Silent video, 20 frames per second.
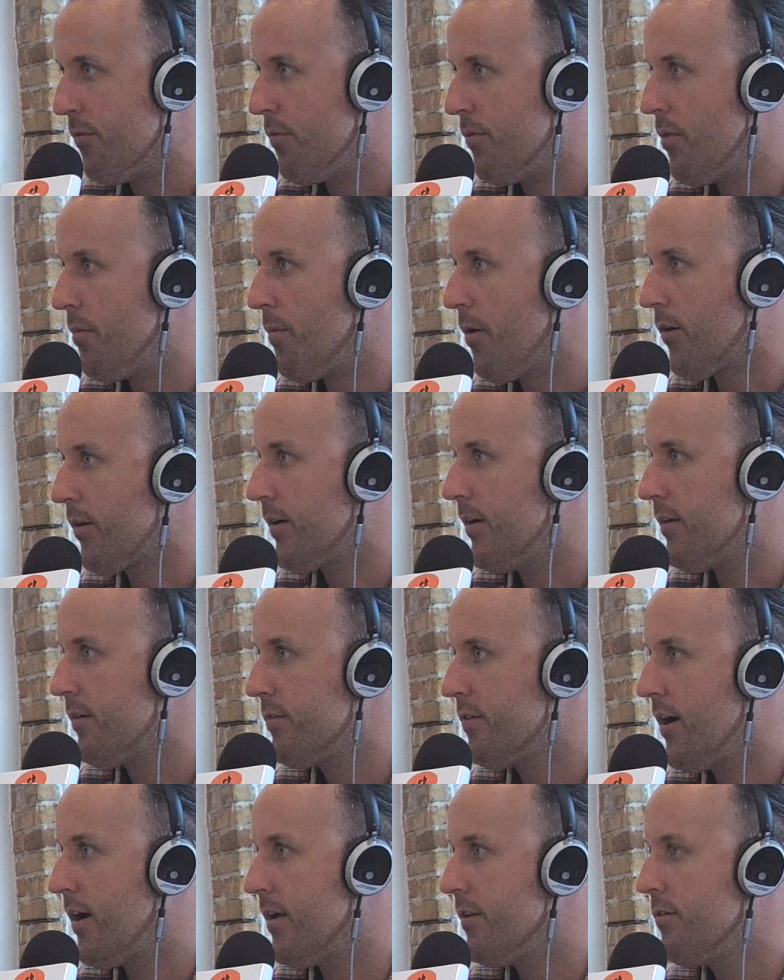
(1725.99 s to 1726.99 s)
for the marketing
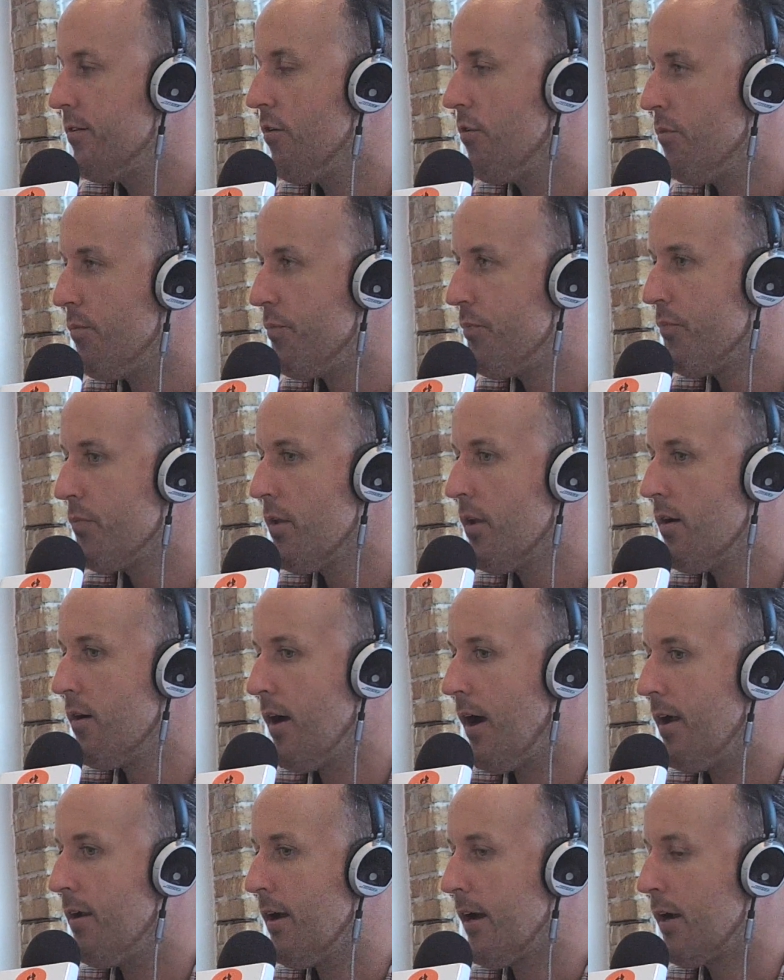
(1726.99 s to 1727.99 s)
side. So
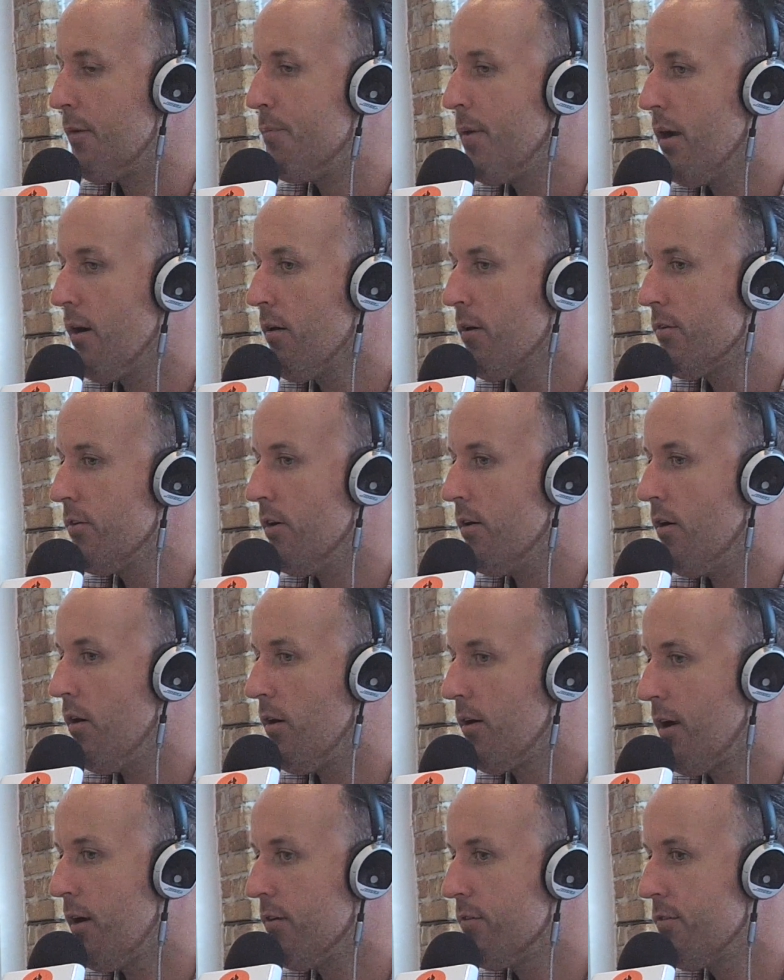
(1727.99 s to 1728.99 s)
I compare it
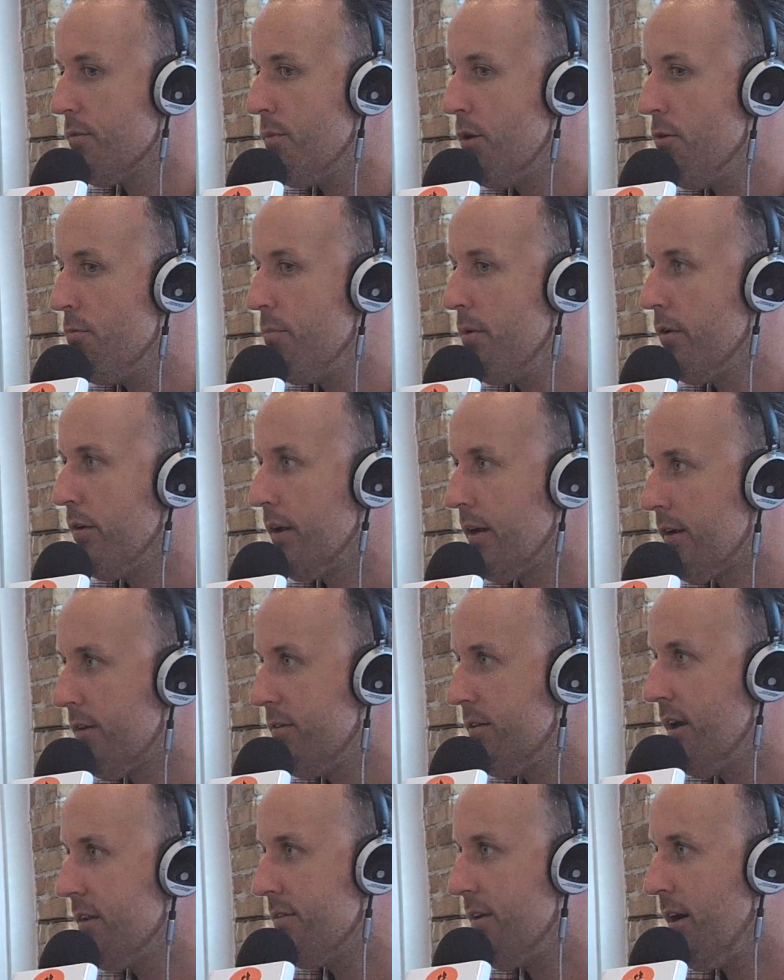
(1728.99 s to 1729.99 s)
to custom home building
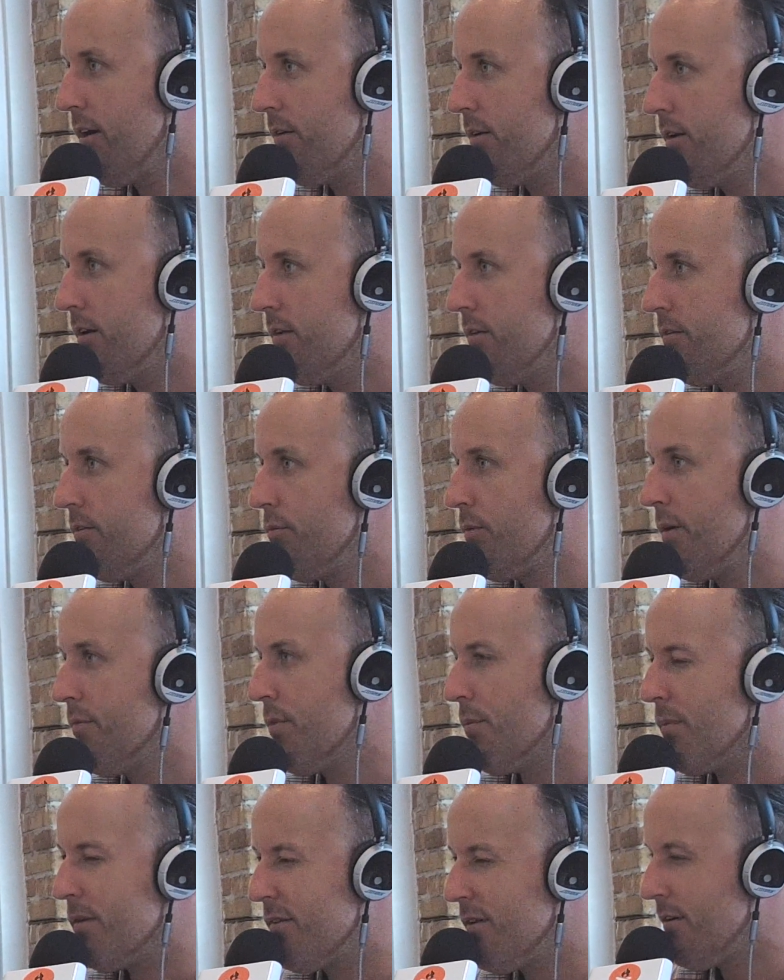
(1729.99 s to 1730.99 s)
because that's how it is. We
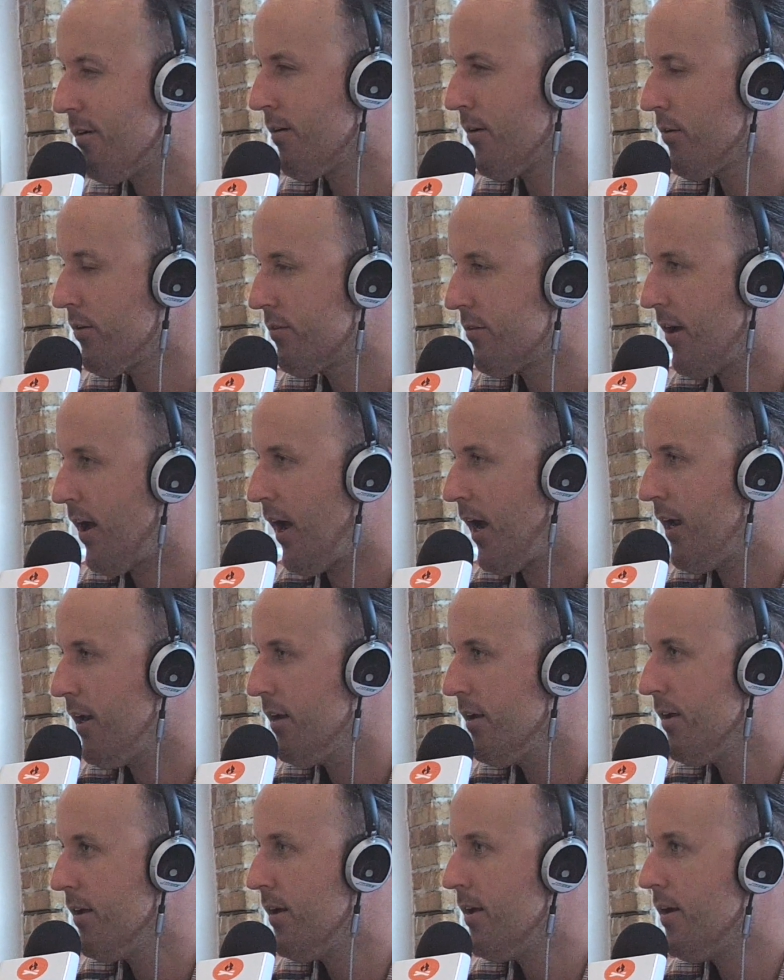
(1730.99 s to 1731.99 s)
have the material
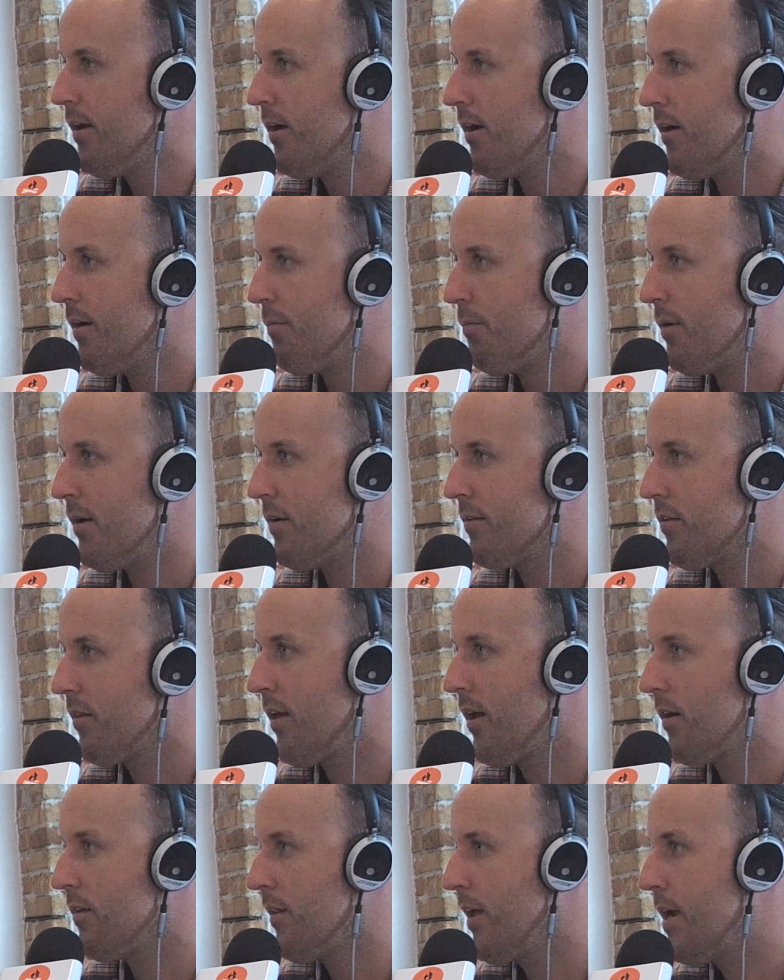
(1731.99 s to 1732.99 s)
side, but it's a
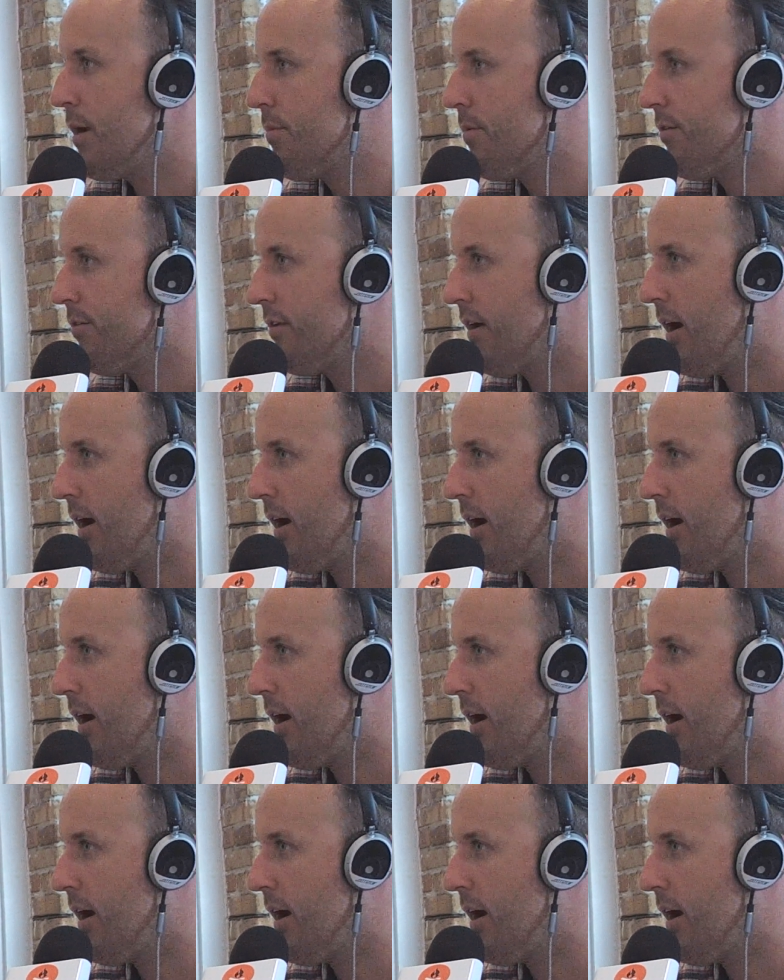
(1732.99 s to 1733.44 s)
lot of labor